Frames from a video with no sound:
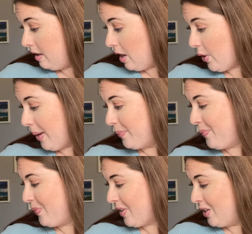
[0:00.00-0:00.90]
Okay.
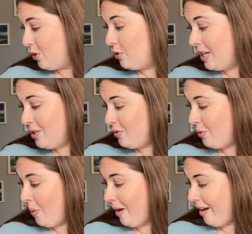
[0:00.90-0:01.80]
So these
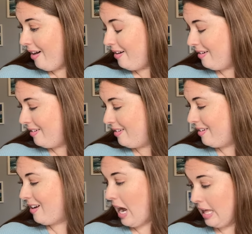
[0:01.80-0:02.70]
4
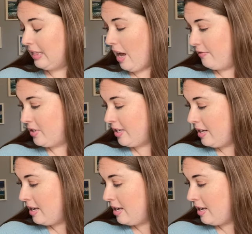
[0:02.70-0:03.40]
I loved.